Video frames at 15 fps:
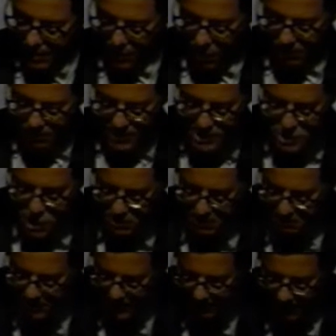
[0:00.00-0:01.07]
Well,
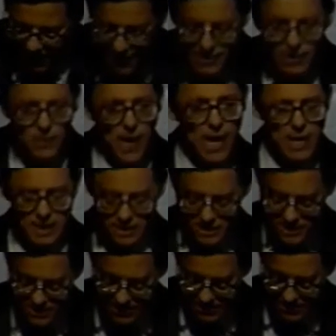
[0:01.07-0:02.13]
presumably by the
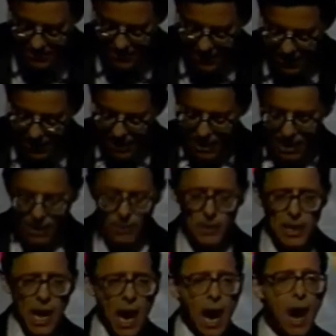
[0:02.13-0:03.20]
Iranians.
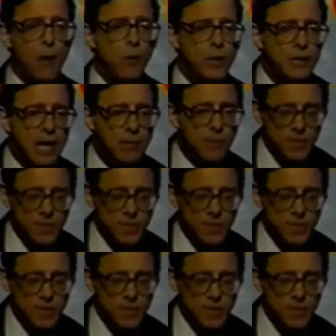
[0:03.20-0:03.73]
Well, how would they